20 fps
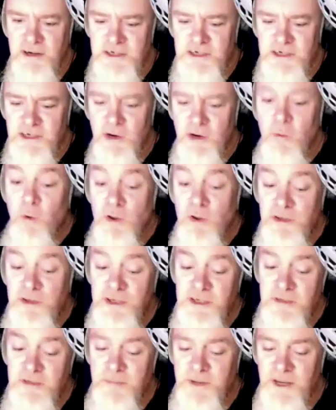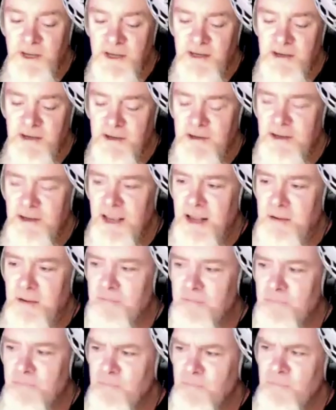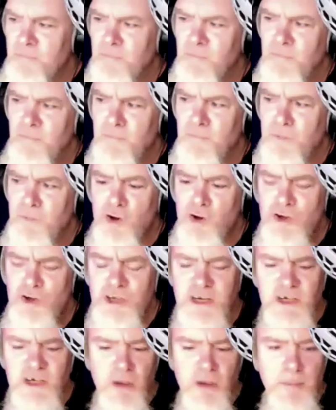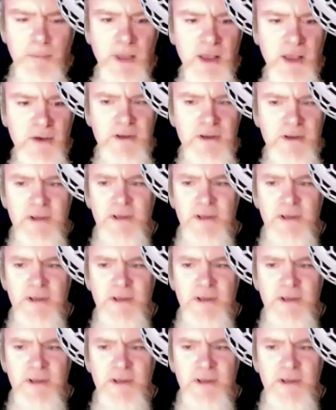I still wanted to be in music somehow,